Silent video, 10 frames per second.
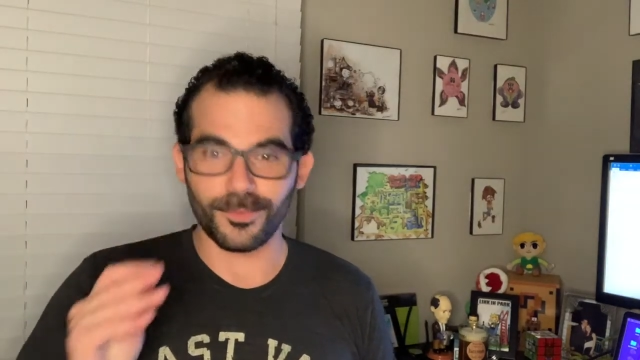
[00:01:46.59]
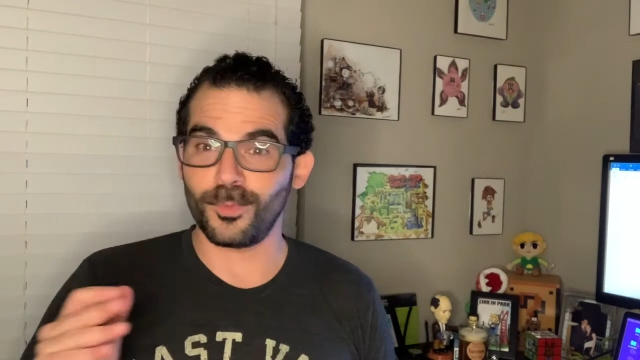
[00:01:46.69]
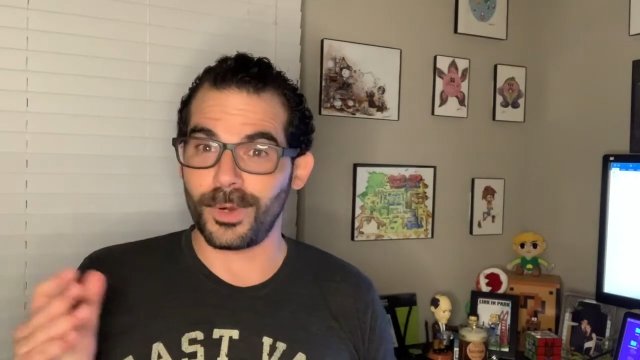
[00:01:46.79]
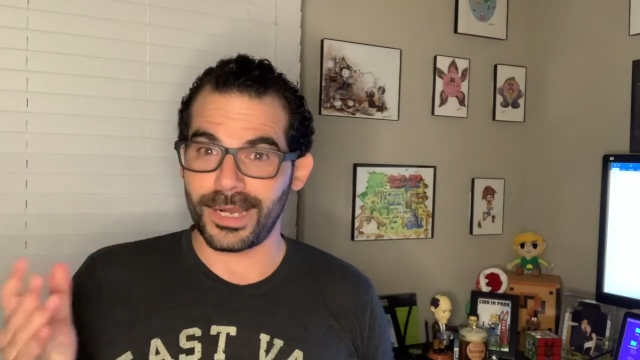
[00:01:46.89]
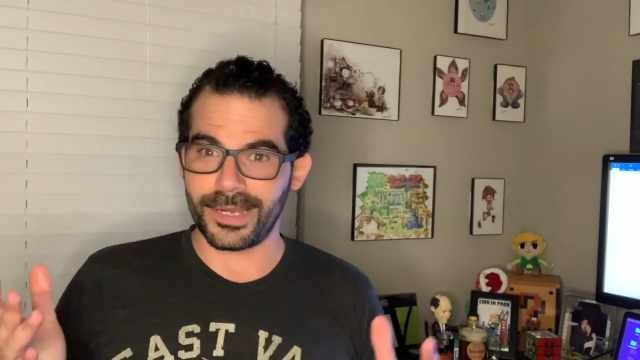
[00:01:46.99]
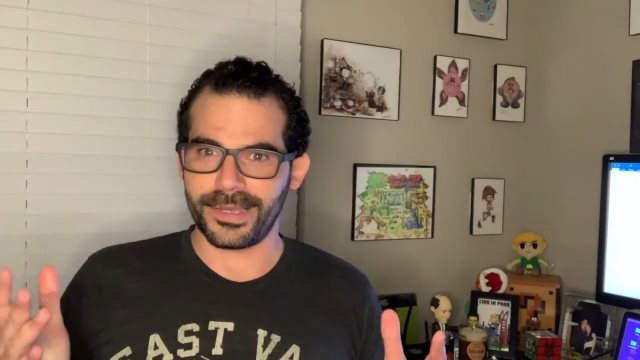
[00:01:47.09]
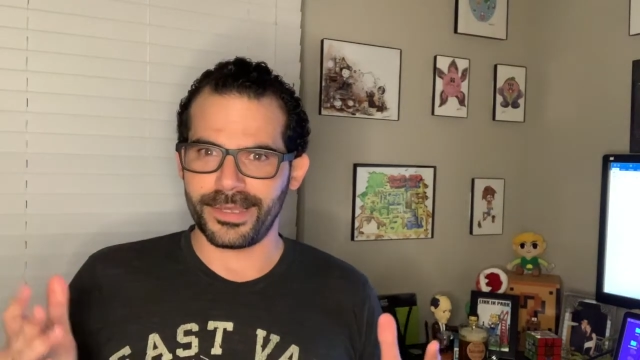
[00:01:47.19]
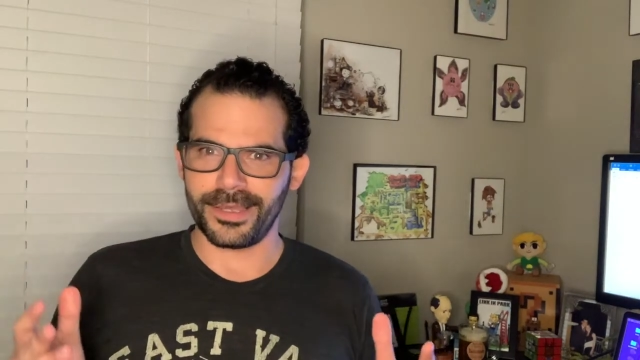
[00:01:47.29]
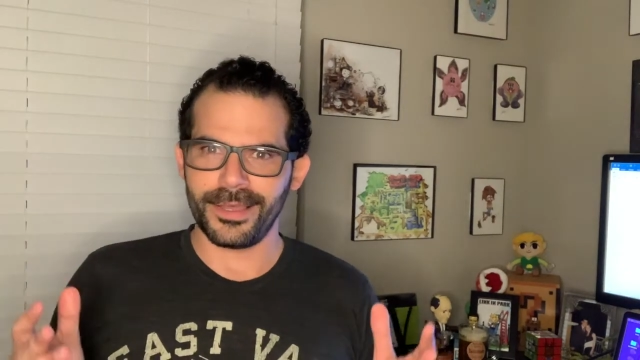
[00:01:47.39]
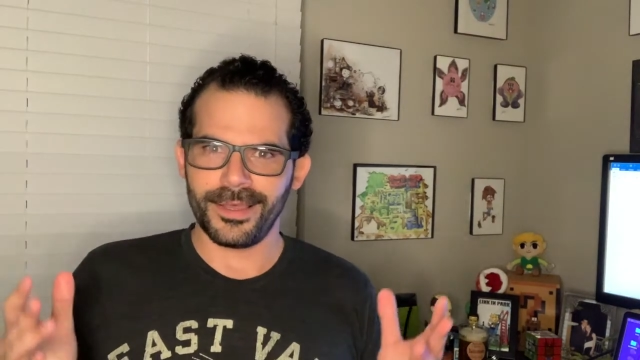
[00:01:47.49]

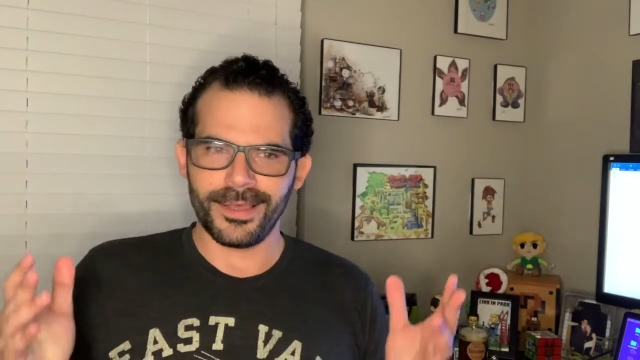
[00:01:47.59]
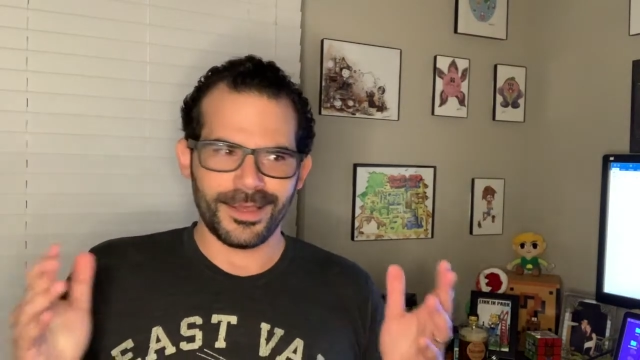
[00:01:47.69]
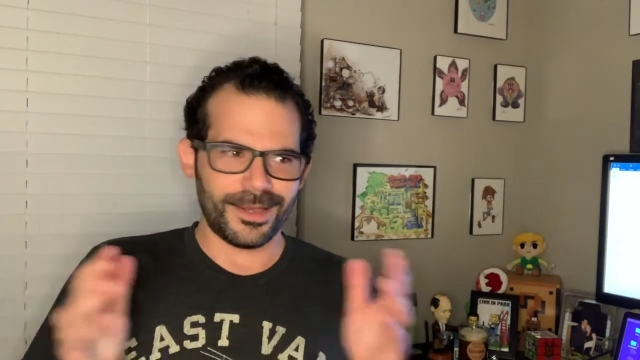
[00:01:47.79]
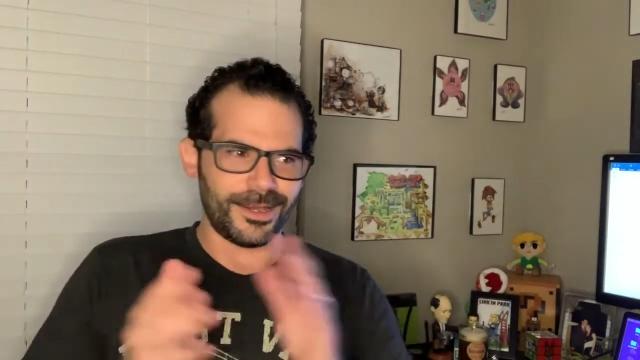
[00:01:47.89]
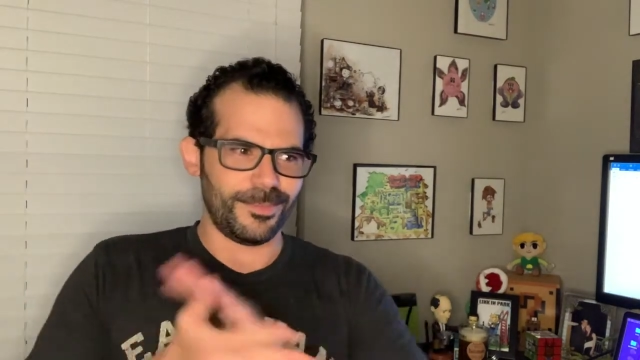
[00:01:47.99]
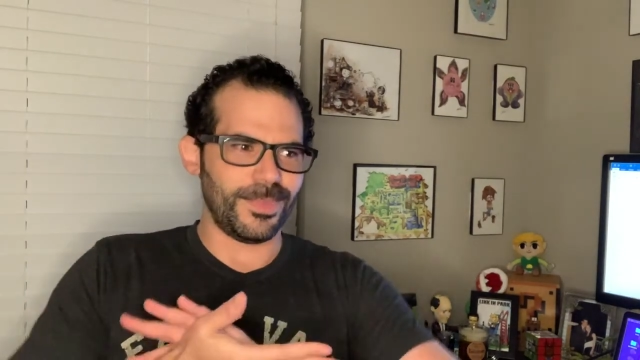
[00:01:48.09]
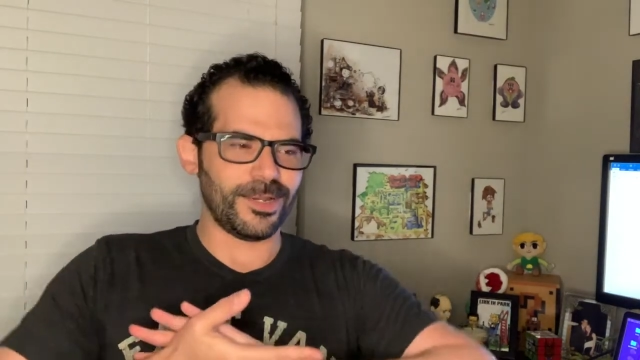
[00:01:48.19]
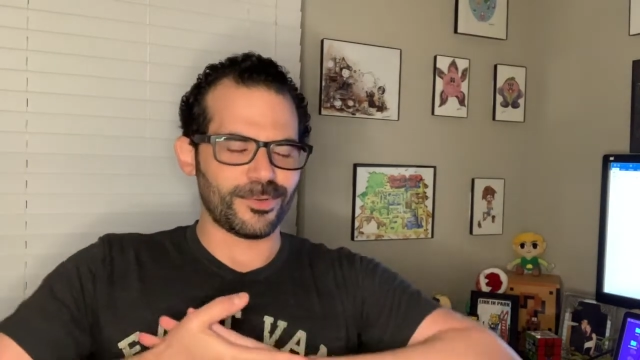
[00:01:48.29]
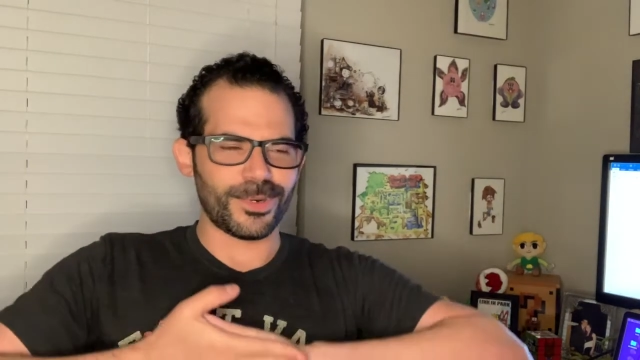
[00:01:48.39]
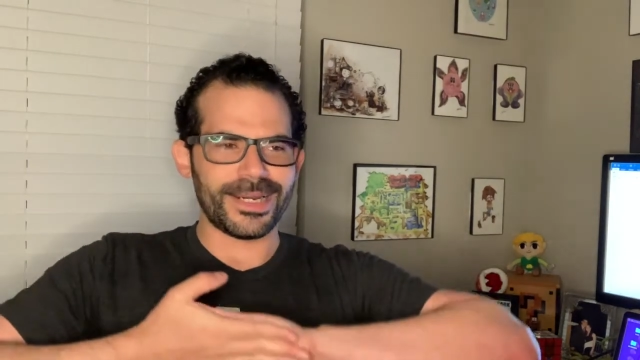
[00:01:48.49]
why uh,
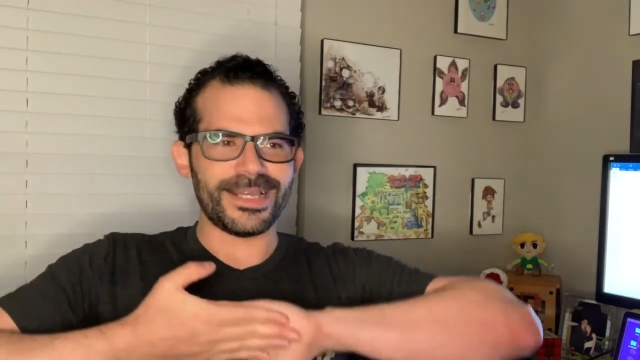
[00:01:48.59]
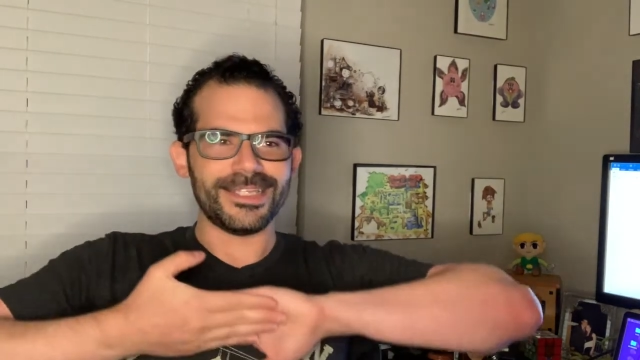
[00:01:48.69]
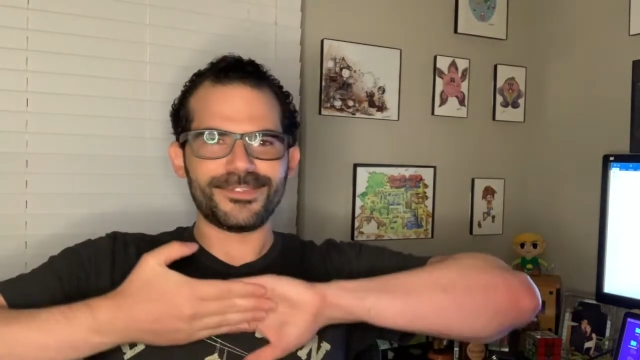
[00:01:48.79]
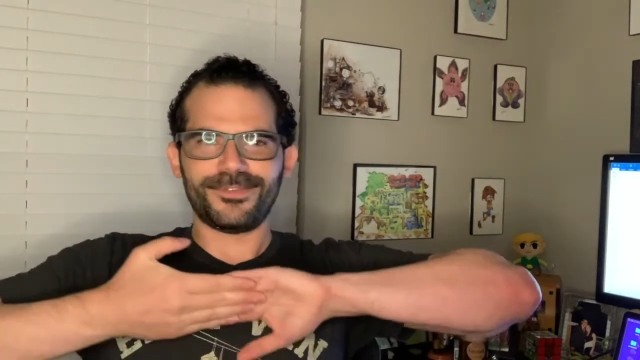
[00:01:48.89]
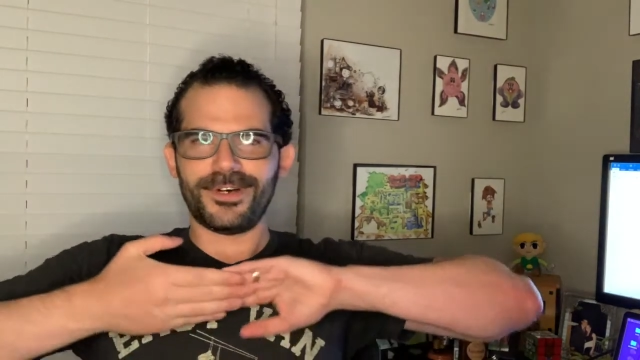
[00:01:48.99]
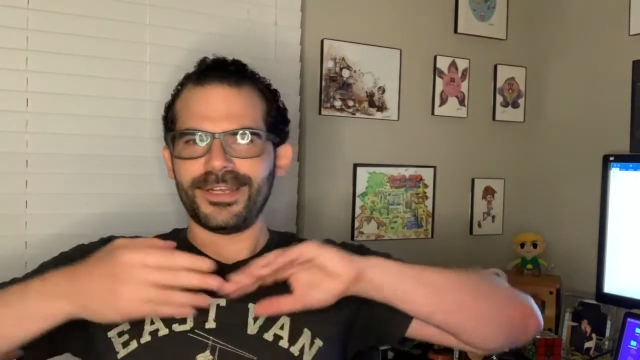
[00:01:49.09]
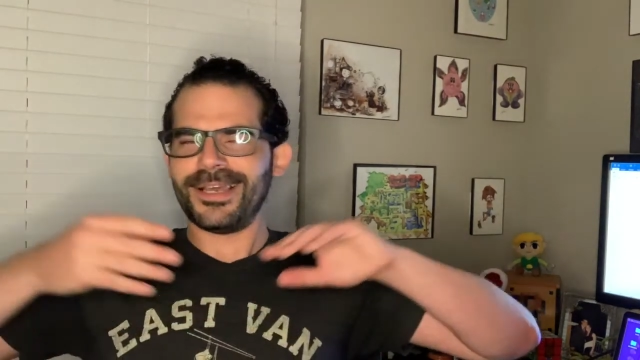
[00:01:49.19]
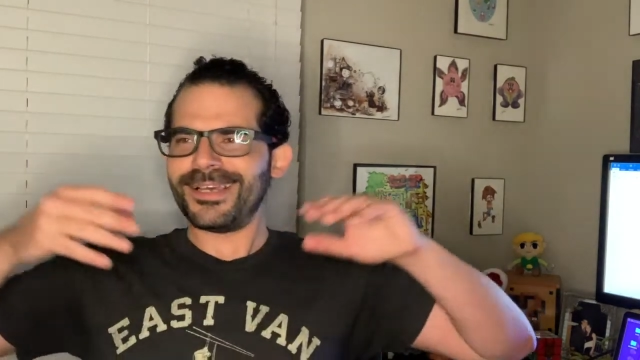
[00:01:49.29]
middle grade is fun.